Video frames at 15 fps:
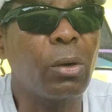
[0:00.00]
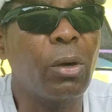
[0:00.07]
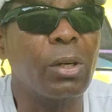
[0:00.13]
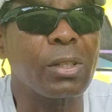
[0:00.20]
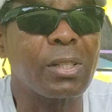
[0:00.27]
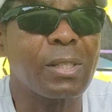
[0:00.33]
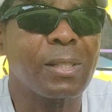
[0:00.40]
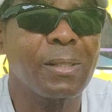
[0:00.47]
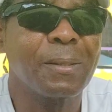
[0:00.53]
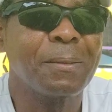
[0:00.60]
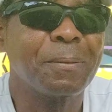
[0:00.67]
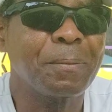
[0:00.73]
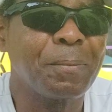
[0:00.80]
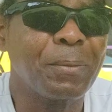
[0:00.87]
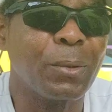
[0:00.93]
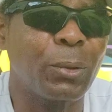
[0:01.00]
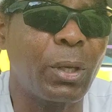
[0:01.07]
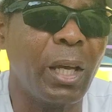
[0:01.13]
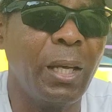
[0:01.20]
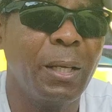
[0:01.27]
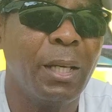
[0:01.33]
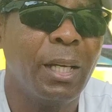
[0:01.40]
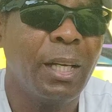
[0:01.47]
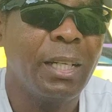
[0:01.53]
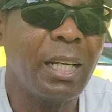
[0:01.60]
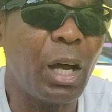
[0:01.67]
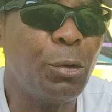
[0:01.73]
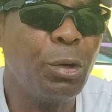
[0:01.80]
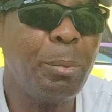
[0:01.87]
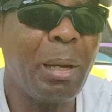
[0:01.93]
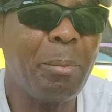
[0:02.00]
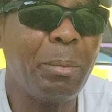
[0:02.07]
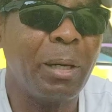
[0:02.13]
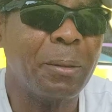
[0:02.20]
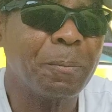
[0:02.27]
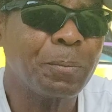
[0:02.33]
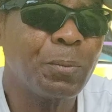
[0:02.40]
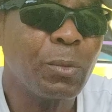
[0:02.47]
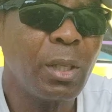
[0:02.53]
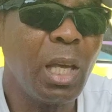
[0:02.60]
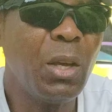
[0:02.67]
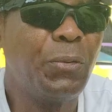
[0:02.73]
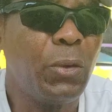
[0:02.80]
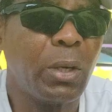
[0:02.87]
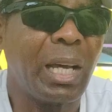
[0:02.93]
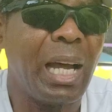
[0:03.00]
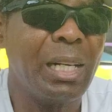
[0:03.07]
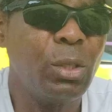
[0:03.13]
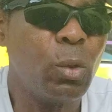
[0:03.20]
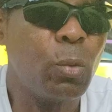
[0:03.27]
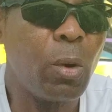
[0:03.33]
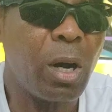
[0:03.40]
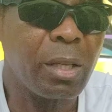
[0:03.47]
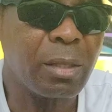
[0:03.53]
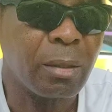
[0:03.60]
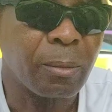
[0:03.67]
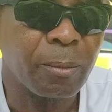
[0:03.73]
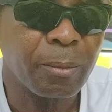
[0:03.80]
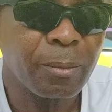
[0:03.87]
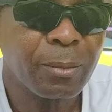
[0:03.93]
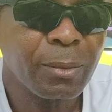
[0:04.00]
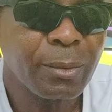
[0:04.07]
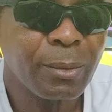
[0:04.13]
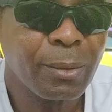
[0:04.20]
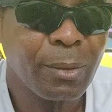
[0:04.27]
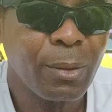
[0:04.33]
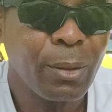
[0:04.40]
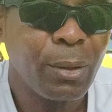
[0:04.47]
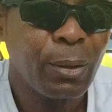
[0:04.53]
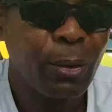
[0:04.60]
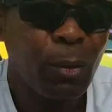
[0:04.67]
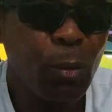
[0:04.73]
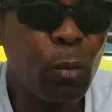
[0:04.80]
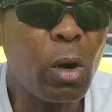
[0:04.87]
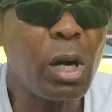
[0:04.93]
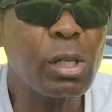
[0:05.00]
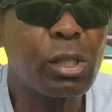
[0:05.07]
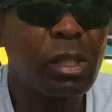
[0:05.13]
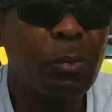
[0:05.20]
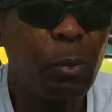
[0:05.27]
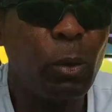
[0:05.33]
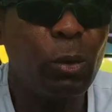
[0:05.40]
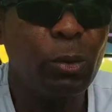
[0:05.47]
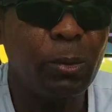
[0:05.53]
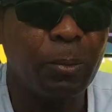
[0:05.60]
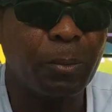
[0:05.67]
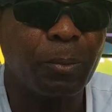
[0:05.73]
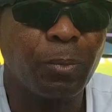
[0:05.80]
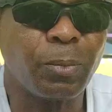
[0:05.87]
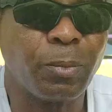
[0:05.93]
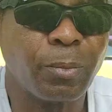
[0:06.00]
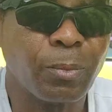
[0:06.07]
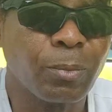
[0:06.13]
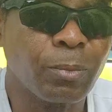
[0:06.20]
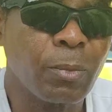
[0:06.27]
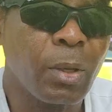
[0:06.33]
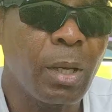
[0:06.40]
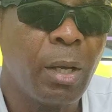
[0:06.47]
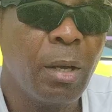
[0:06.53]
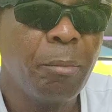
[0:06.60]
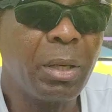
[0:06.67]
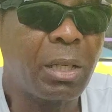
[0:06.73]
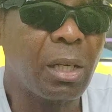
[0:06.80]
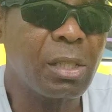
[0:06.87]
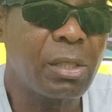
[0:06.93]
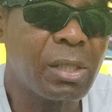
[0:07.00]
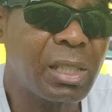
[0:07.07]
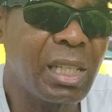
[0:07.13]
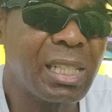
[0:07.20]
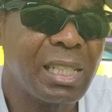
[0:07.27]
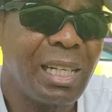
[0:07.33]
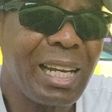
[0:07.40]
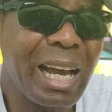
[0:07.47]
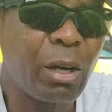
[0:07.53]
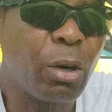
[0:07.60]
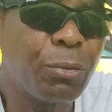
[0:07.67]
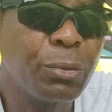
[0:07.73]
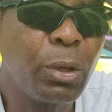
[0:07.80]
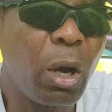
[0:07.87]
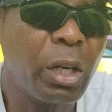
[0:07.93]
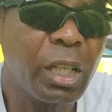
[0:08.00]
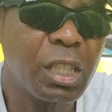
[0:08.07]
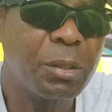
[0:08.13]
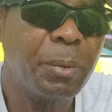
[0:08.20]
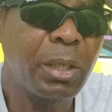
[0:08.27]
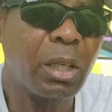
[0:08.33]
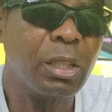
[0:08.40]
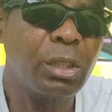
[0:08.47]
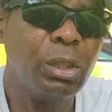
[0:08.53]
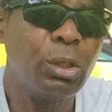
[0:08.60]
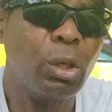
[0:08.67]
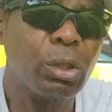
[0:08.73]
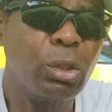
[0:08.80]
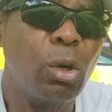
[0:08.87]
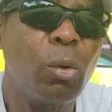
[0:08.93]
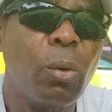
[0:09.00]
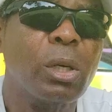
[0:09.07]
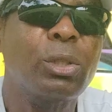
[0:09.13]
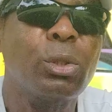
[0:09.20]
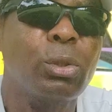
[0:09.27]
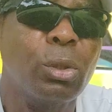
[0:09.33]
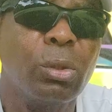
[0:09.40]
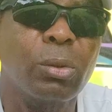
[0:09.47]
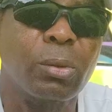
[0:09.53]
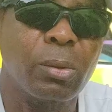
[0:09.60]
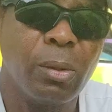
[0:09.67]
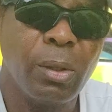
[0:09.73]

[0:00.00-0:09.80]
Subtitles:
course. Okay? Now remember, if you can do one spoon, because you see it's the lack of knowledge, because you don't know what to do,